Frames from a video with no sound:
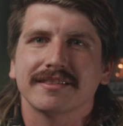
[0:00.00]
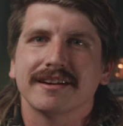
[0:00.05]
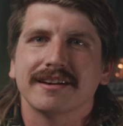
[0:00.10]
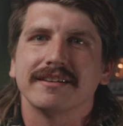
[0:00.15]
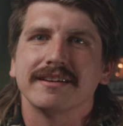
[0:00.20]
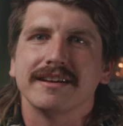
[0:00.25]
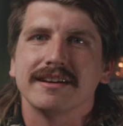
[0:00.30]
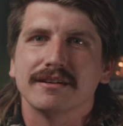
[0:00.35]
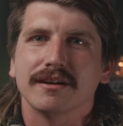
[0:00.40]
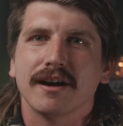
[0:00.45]

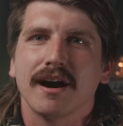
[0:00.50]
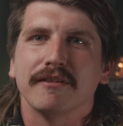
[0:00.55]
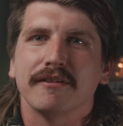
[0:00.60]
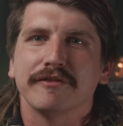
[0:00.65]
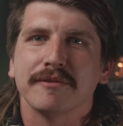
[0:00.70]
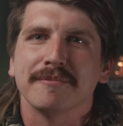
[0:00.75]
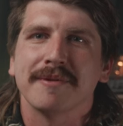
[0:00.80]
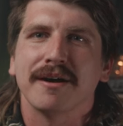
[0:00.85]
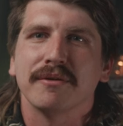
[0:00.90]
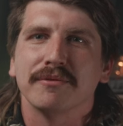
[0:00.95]
their ear
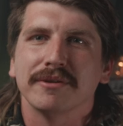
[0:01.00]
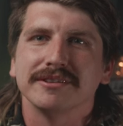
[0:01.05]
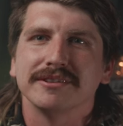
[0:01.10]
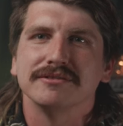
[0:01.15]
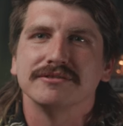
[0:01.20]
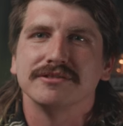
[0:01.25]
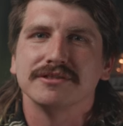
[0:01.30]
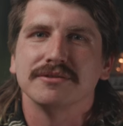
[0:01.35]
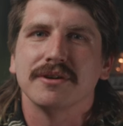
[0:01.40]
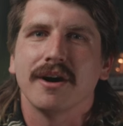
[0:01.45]
off about what
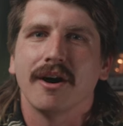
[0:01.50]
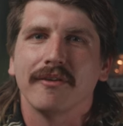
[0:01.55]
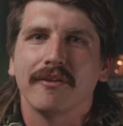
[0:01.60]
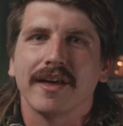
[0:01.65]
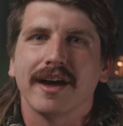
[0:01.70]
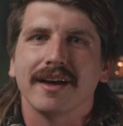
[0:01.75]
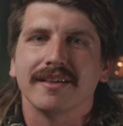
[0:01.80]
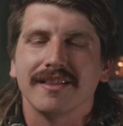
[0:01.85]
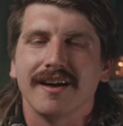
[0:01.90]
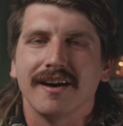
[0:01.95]
you do all
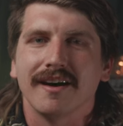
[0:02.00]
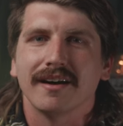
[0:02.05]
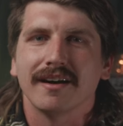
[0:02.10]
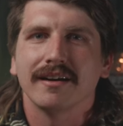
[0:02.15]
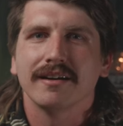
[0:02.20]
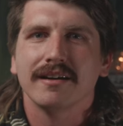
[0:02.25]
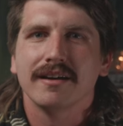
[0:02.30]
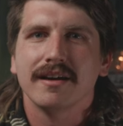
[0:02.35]
night long.